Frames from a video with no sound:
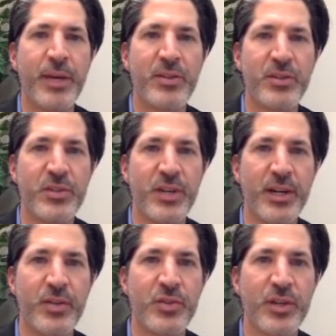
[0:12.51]

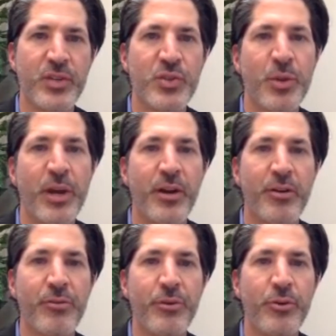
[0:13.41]
pesticides uh, sprayed on
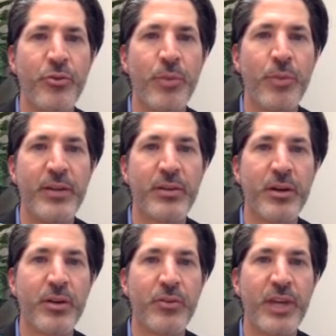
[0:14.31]
our foods might
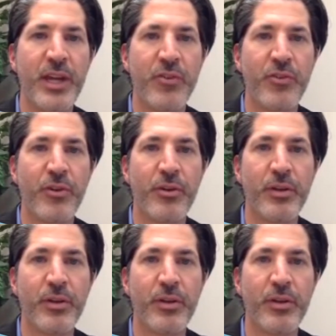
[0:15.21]
cause cancer,